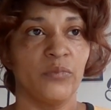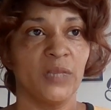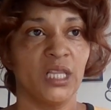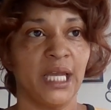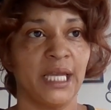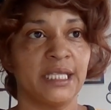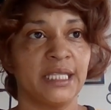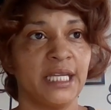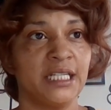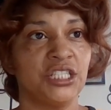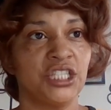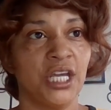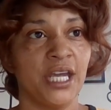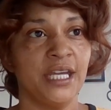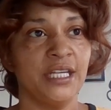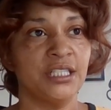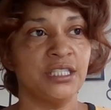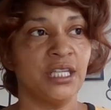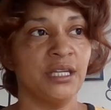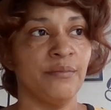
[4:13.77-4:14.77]
like they
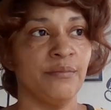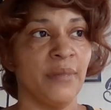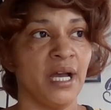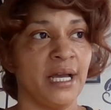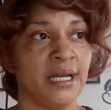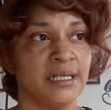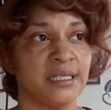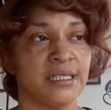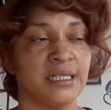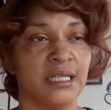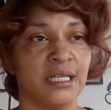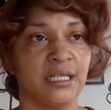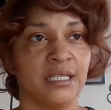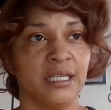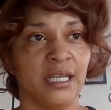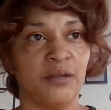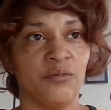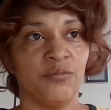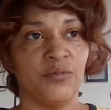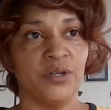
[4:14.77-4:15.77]
change their mindset
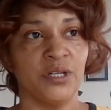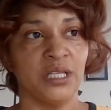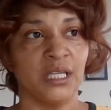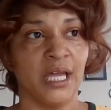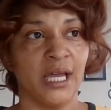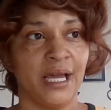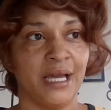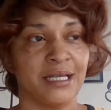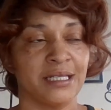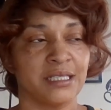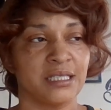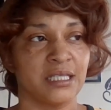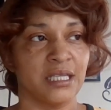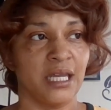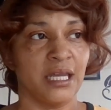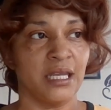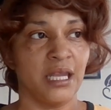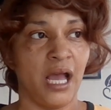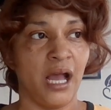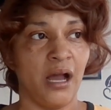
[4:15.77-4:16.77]
and they realize
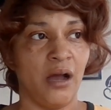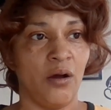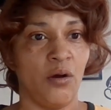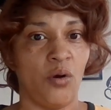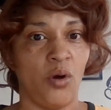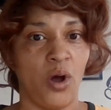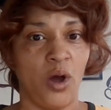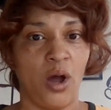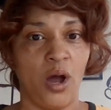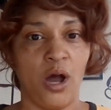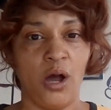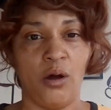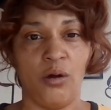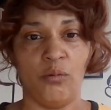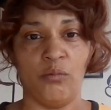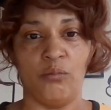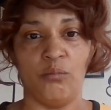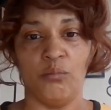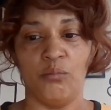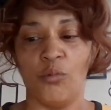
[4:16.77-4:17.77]
that how
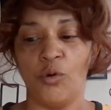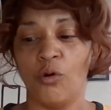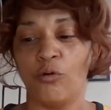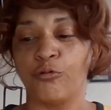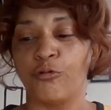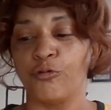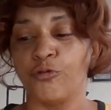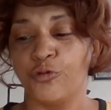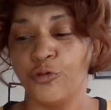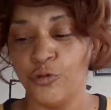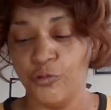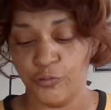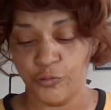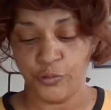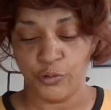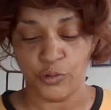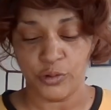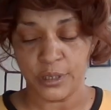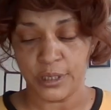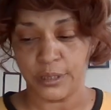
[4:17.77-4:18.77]
how more
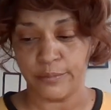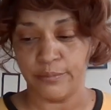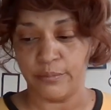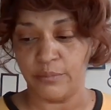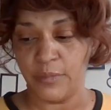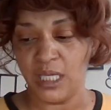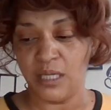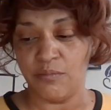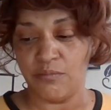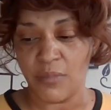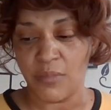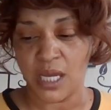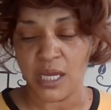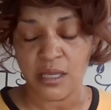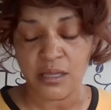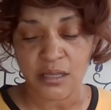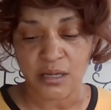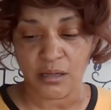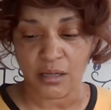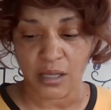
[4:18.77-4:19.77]
fruitful it, it
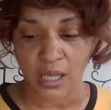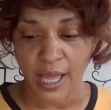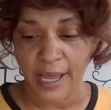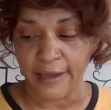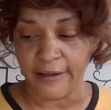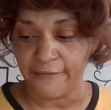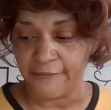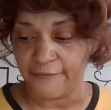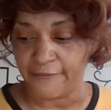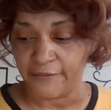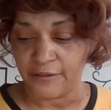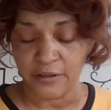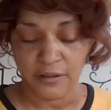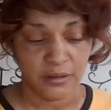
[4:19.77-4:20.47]
made their life